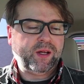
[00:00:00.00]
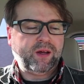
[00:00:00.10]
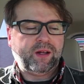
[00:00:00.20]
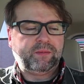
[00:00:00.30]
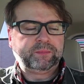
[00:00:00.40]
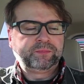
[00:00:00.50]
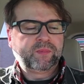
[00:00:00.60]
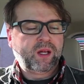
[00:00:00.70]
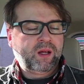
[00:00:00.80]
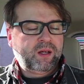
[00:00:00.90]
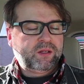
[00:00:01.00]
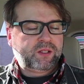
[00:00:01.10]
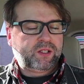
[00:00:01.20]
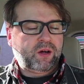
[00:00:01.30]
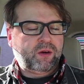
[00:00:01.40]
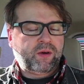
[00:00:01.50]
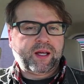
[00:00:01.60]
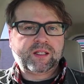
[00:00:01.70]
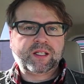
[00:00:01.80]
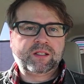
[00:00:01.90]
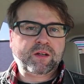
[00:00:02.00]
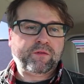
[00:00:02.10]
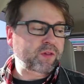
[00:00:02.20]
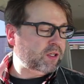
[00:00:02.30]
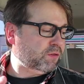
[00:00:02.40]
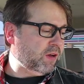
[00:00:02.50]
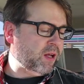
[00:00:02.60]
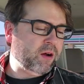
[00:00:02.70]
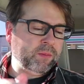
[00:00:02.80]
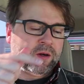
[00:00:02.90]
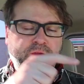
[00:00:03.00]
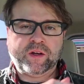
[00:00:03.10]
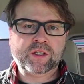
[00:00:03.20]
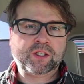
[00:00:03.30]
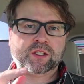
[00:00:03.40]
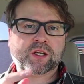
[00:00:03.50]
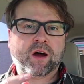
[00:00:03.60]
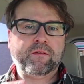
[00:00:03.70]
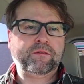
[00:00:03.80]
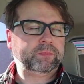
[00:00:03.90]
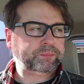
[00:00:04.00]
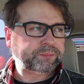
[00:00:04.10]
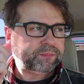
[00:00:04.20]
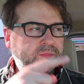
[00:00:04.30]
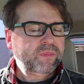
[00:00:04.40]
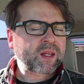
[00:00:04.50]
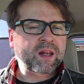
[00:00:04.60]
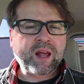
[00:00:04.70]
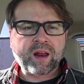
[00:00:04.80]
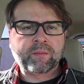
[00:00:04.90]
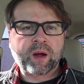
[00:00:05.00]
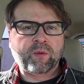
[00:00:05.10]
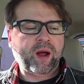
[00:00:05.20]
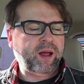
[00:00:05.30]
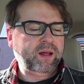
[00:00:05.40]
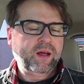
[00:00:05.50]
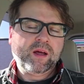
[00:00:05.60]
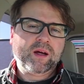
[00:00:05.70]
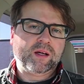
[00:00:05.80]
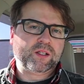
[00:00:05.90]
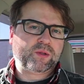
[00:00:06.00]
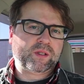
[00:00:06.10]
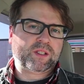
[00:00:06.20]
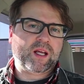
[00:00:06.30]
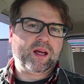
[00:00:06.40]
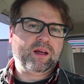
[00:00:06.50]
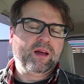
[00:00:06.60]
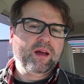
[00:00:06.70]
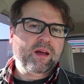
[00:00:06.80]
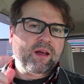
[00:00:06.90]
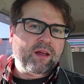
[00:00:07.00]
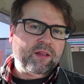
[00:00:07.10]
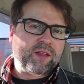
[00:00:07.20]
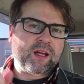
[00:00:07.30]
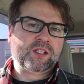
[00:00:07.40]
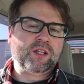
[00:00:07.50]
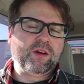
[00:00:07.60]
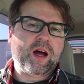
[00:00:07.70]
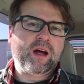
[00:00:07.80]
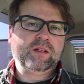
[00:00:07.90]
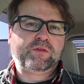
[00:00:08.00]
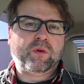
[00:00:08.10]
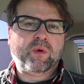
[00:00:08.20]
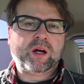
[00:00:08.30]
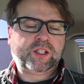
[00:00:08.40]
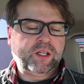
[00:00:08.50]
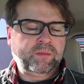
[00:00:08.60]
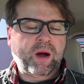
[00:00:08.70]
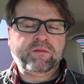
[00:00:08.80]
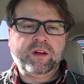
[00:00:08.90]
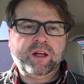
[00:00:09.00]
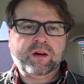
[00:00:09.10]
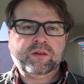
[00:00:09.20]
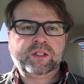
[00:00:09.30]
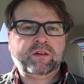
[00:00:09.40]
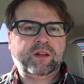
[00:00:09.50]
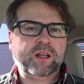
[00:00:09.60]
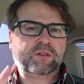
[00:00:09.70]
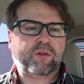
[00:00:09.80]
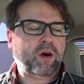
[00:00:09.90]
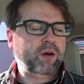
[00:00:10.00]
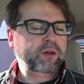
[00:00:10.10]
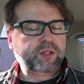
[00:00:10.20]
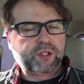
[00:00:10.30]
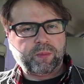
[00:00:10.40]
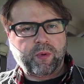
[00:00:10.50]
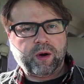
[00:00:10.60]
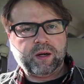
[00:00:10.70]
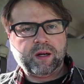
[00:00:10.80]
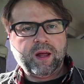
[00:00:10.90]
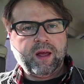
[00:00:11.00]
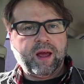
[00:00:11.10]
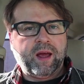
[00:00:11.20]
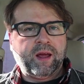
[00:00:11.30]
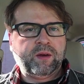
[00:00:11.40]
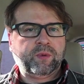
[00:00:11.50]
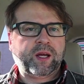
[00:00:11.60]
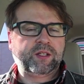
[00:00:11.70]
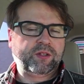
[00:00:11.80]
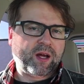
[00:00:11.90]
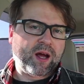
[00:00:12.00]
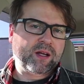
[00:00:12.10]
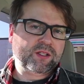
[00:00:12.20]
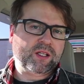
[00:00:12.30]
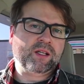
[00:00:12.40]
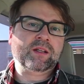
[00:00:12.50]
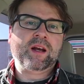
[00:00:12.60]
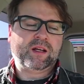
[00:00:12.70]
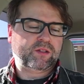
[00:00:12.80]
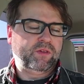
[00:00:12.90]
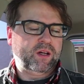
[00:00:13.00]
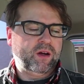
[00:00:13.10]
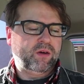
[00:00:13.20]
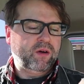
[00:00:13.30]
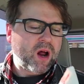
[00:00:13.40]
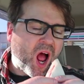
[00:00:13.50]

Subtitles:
pretty good. So I guess that's it for this video. I'm gonna finish this off and head on my way. I just wanna say thanks to you guys for watching my videos, and thanks for all your support, and we'll catch you guys in the next video.